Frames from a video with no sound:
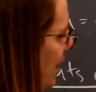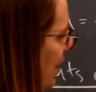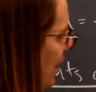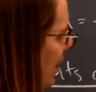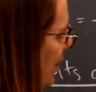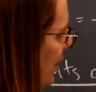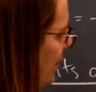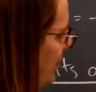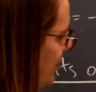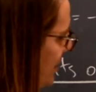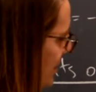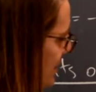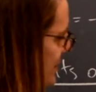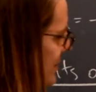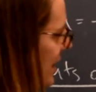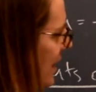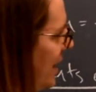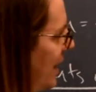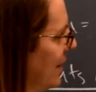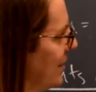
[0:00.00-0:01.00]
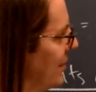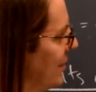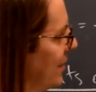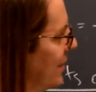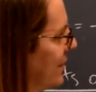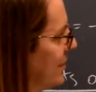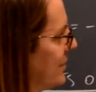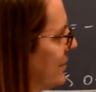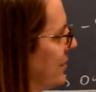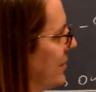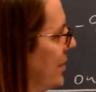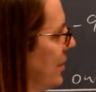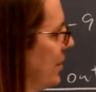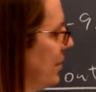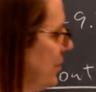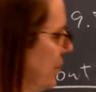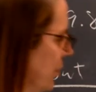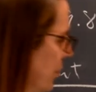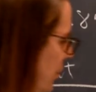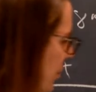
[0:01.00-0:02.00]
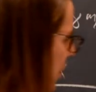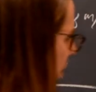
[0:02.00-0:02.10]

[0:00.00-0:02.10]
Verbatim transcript: uh, this and this, you could